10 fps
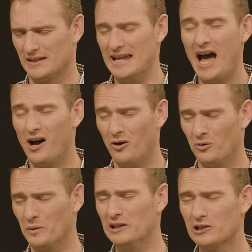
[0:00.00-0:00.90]
Now
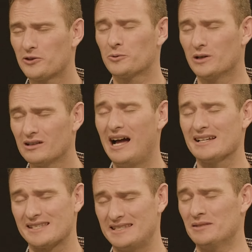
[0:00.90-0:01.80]
we look through a
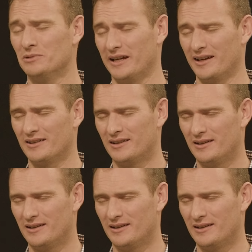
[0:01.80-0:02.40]
glass dimly,